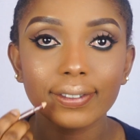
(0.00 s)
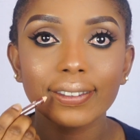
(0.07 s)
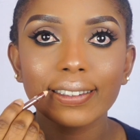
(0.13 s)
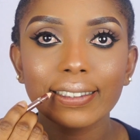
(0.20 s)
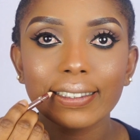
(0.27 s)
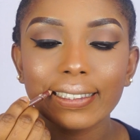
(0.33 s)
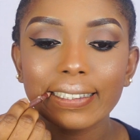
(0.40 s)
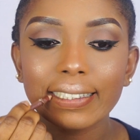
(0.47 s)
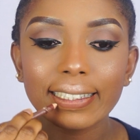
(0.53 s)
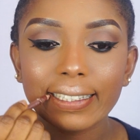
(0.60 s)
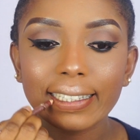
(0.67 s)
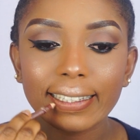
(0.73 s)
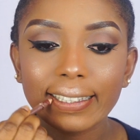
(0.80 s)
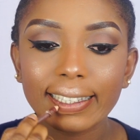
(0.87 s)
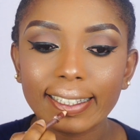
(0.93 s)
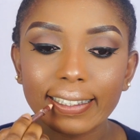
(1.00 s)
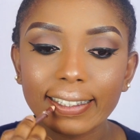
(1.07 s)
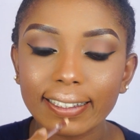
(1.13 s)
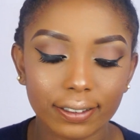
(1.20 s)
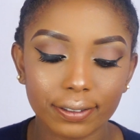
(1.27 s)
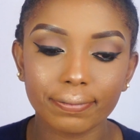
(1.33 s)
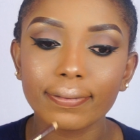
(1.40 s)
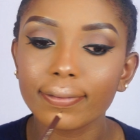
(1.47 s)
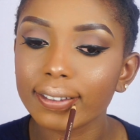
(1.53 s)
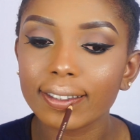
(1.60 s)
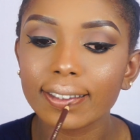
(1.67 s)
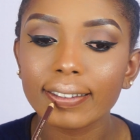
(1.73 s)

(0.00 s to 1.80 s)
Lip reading: I'm gonna list everything,